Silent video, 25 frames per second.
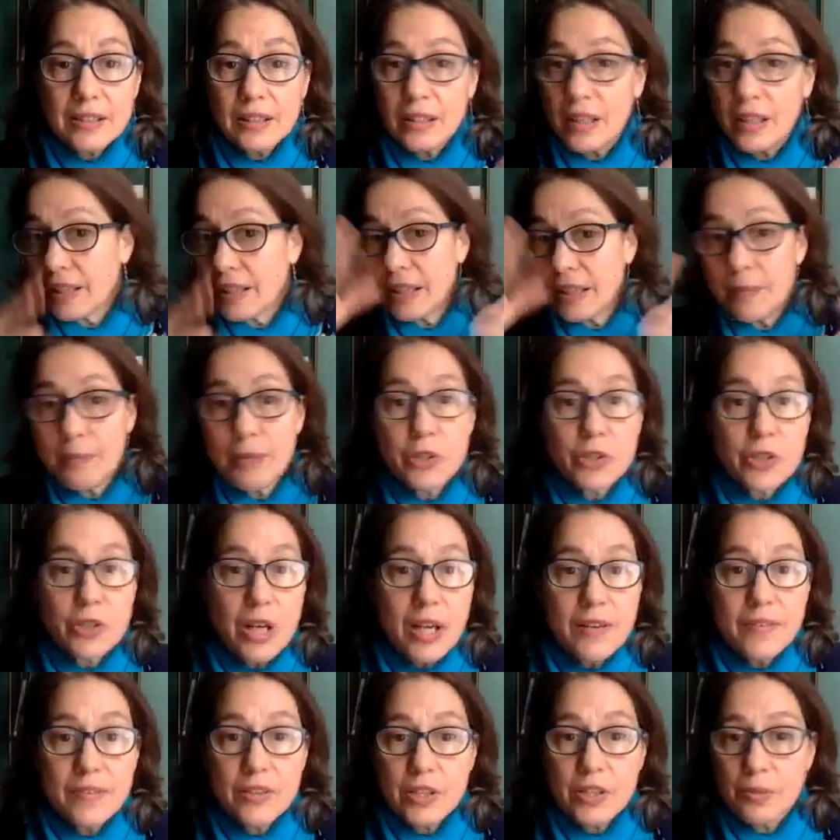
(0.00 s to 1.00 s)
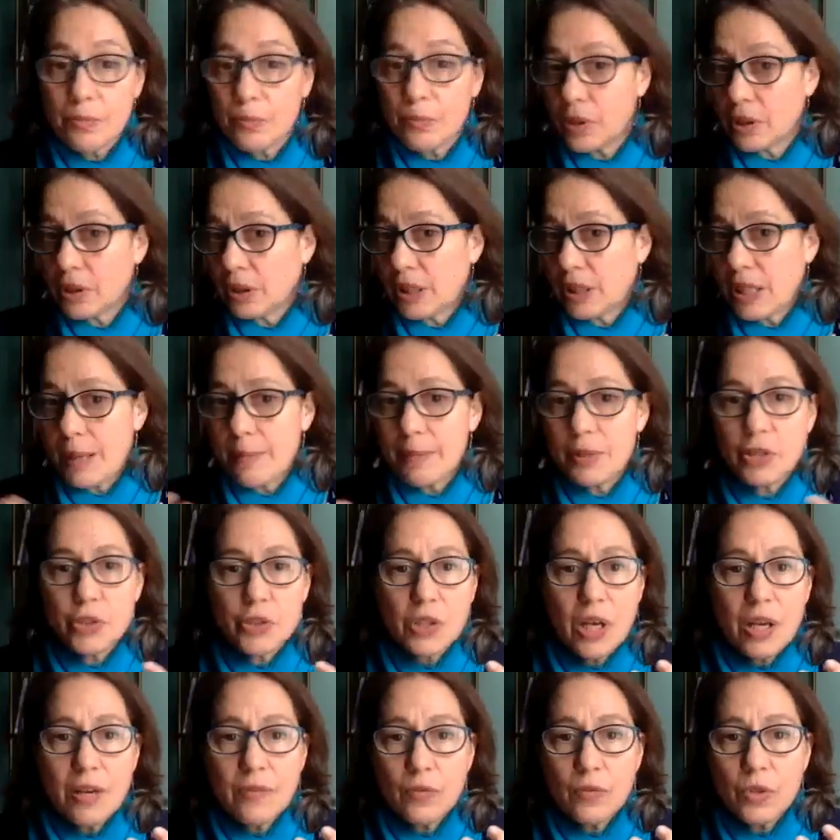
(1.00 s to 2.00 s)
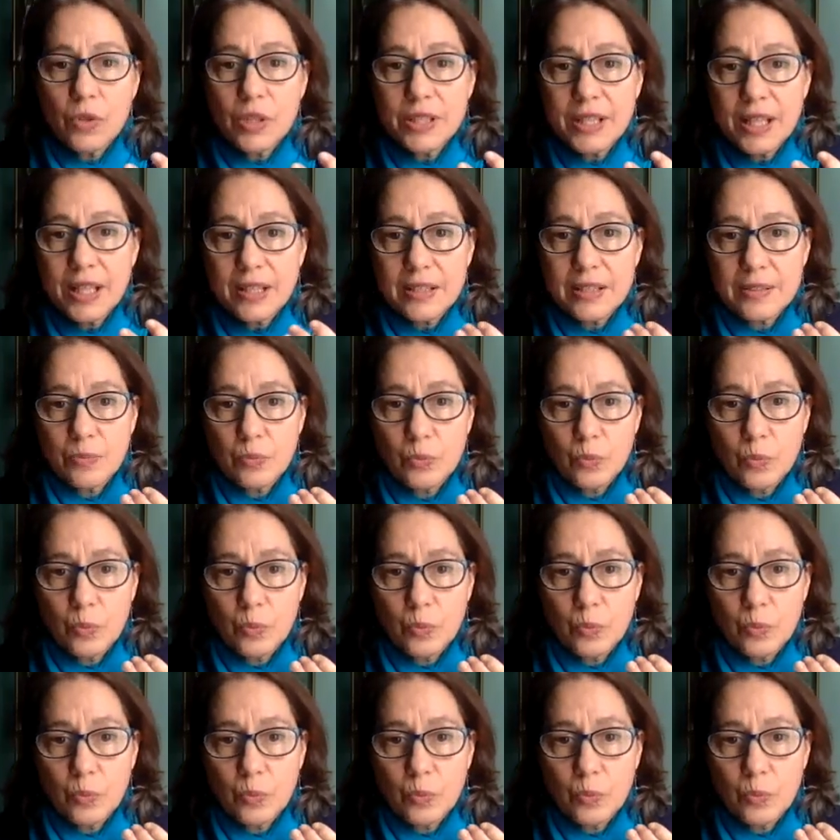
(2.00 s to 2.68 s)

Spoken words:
Like, let me try a vision board. Let me try a Vortex